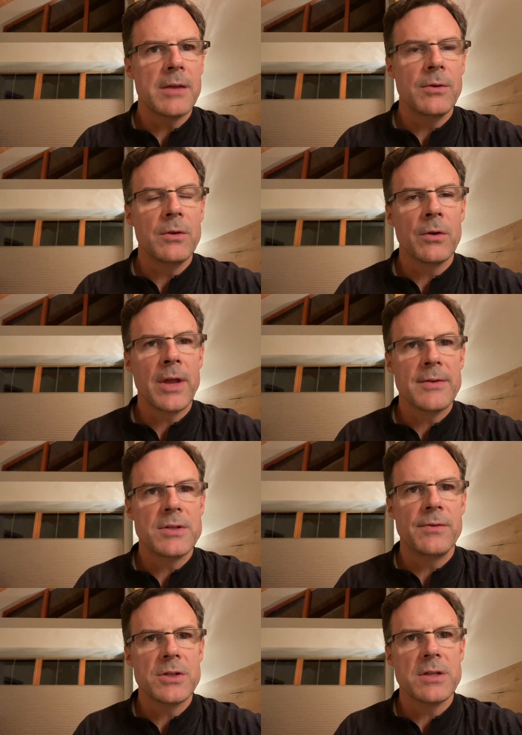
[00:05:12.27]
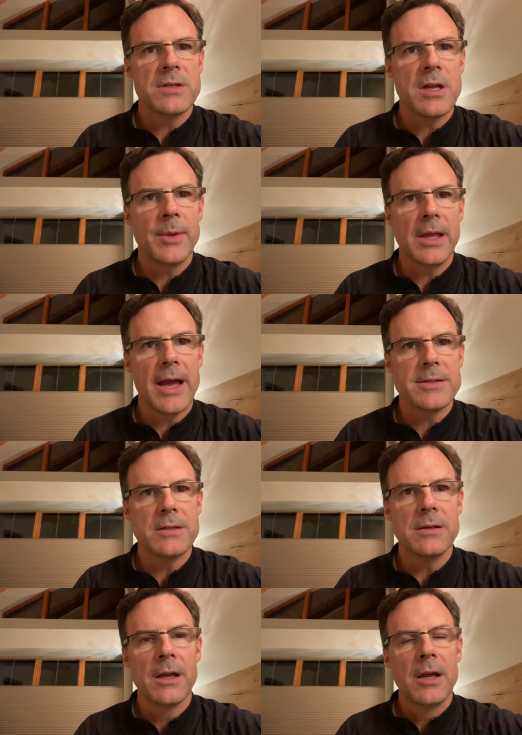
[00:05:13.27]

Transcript: of you don't have sufficient stomach acid.